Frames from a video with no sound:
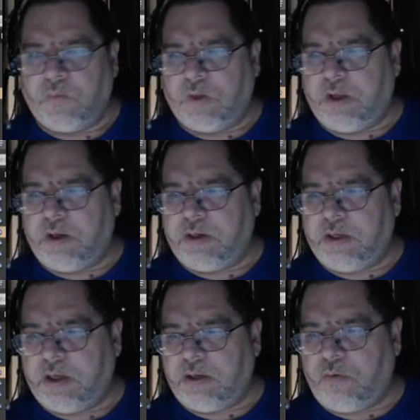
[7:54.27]
And
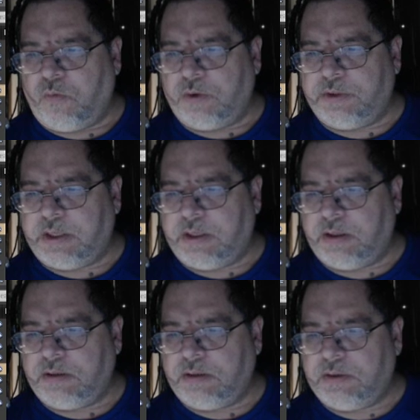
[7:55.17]
again, world
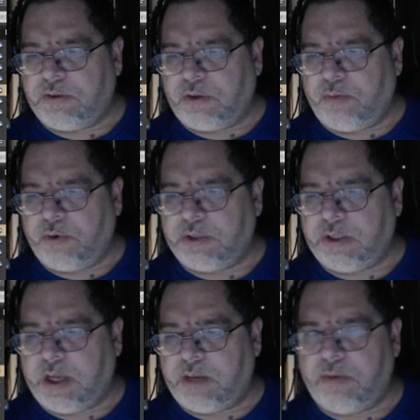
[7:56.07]
settings, third
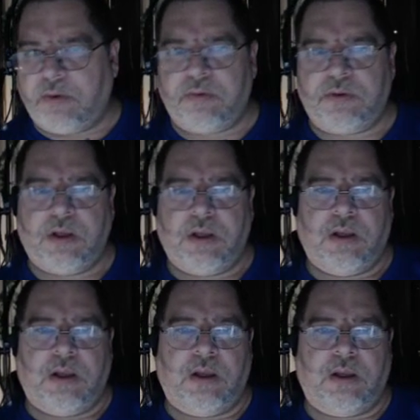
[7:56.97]
person game mode,
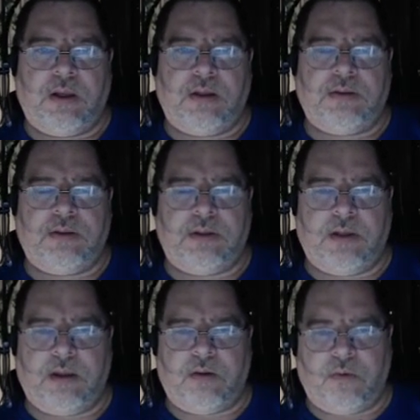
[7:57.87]
and
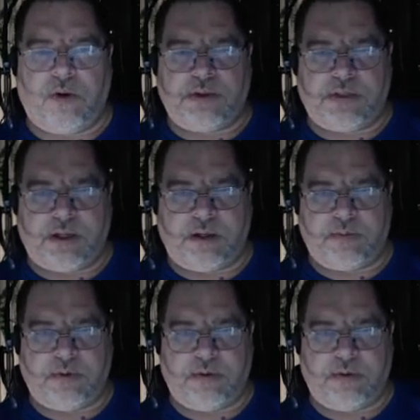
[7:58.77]
now we're all set up.